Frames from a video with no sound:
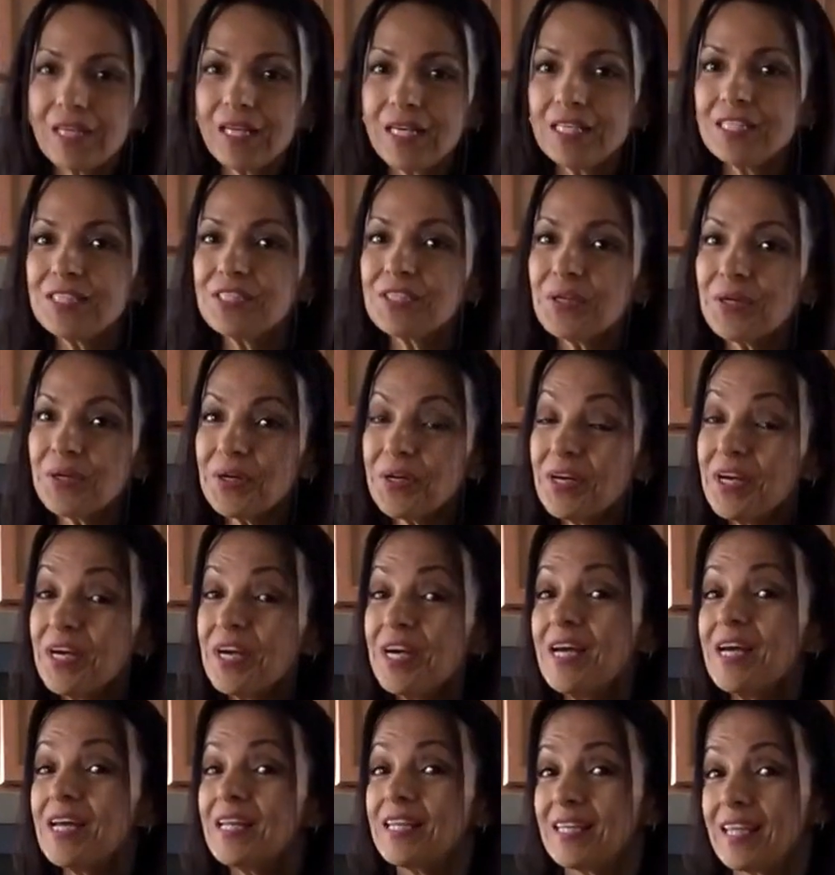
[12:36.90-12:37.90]
So
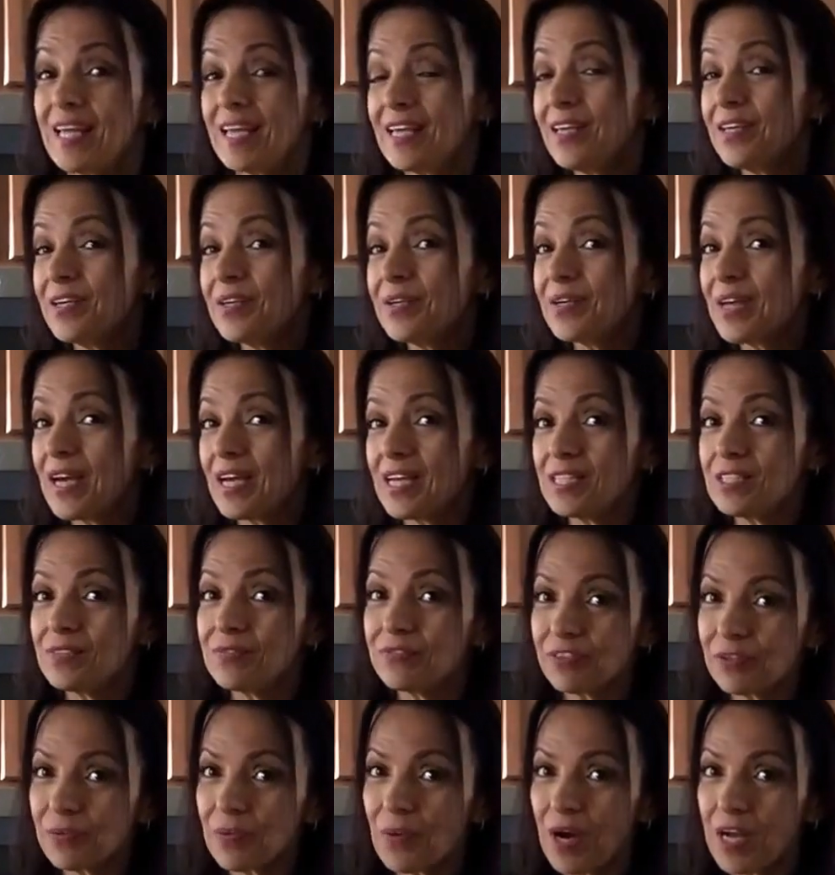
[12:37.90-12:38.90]
thank you guys
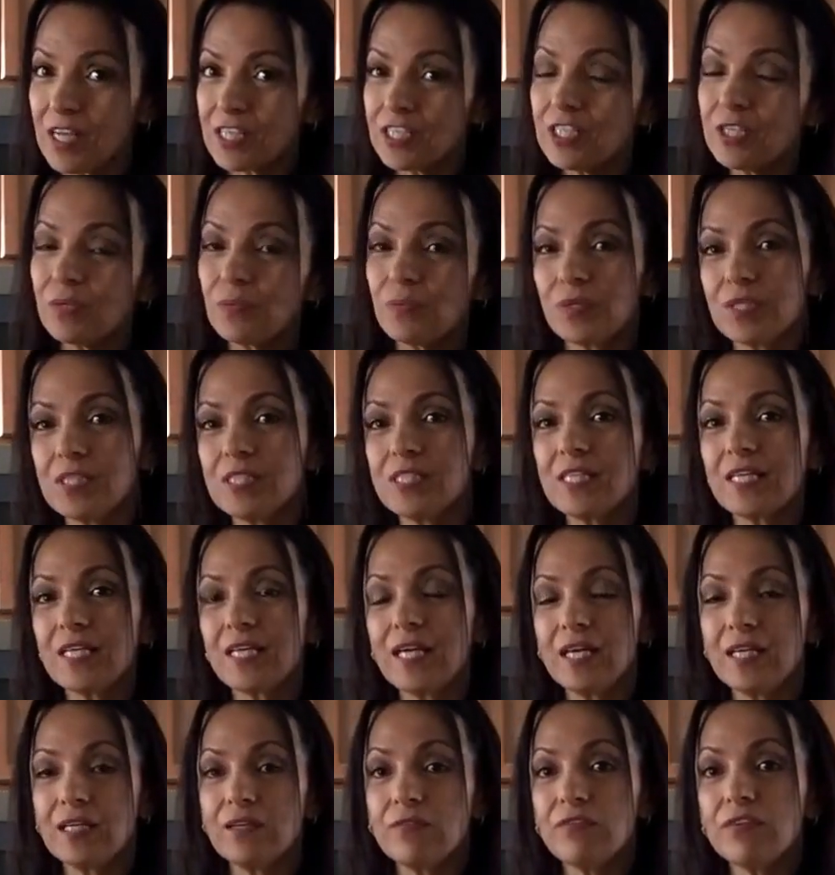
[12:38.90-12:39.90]
for watching. Once
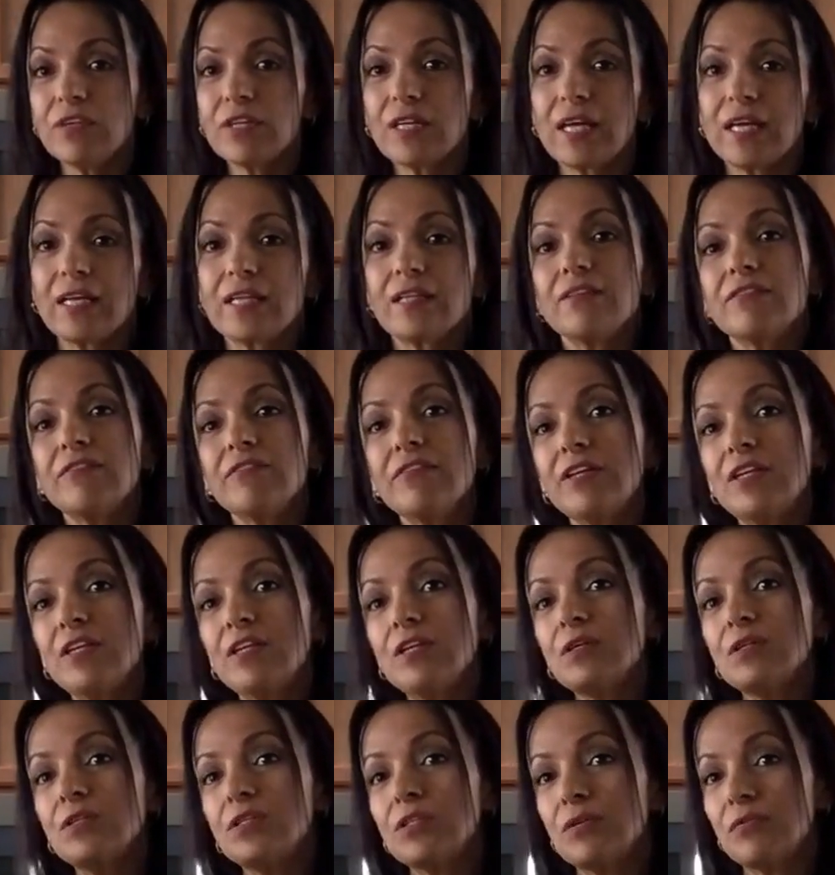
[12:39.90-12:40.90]
again, if you like the
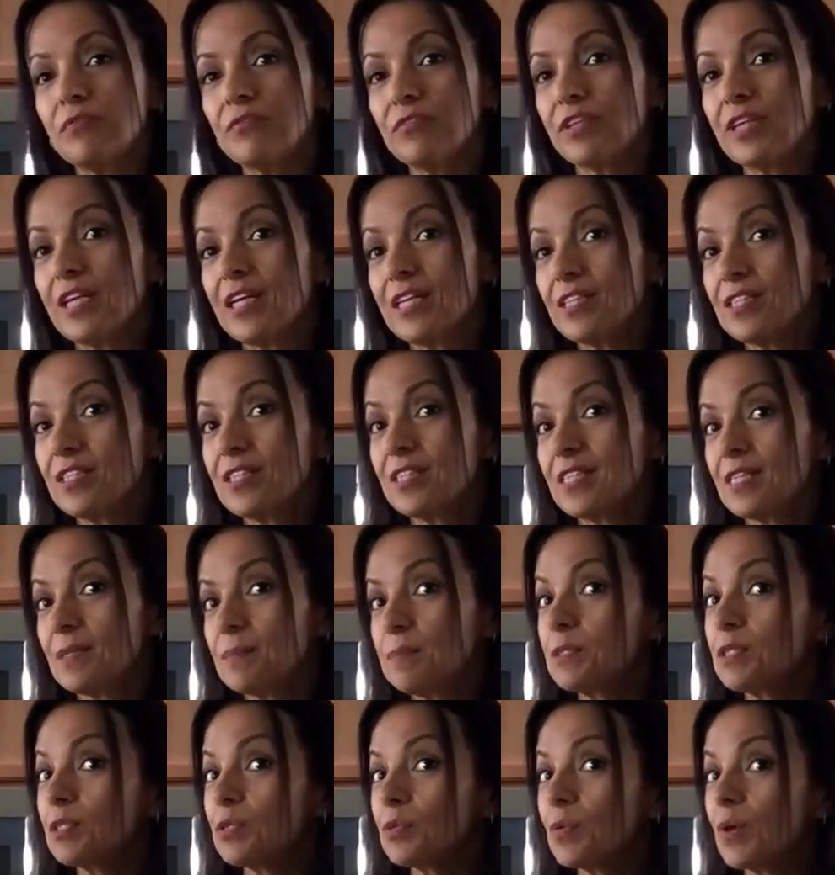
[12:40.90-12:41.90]
video, don't forget to
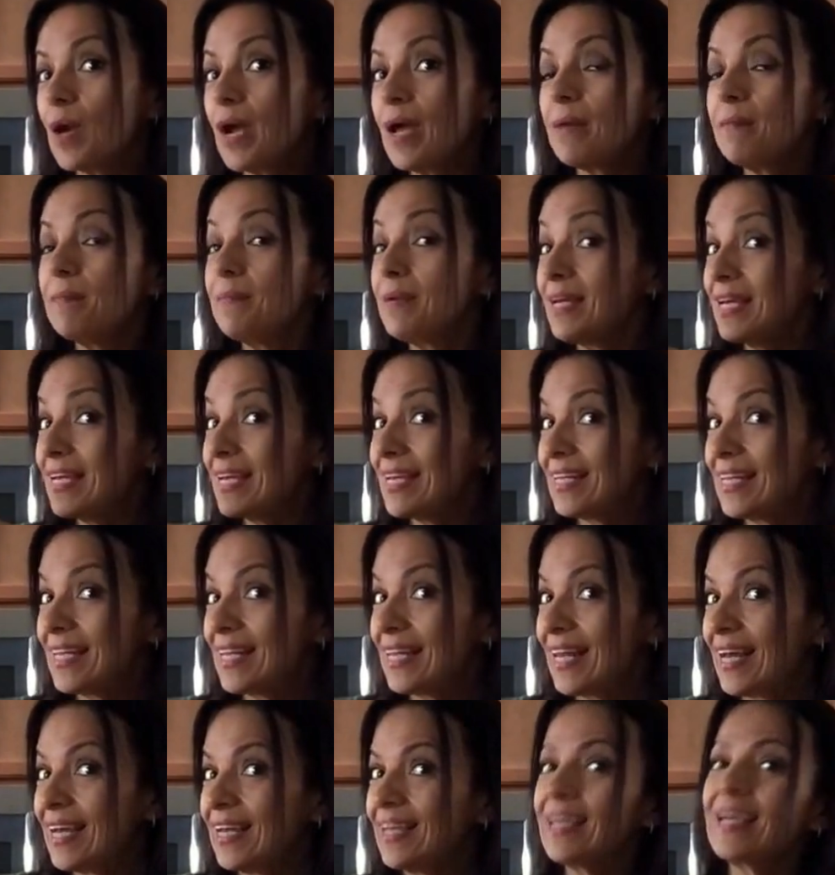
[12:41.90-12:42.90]
subscribe, hit
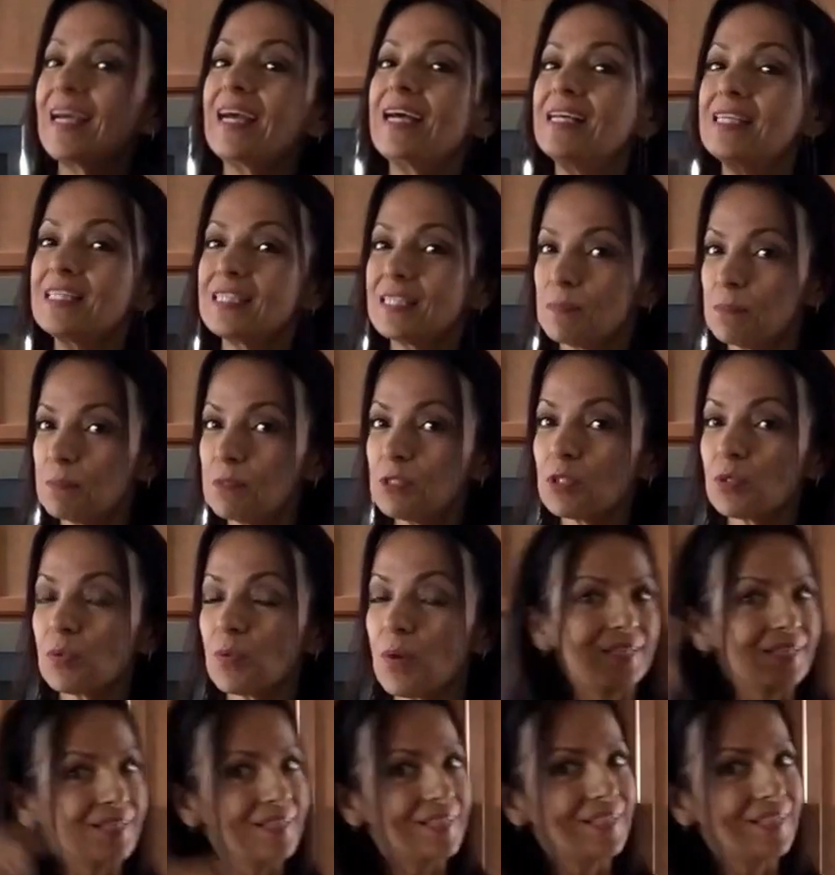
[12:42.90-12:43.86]
like and subscribe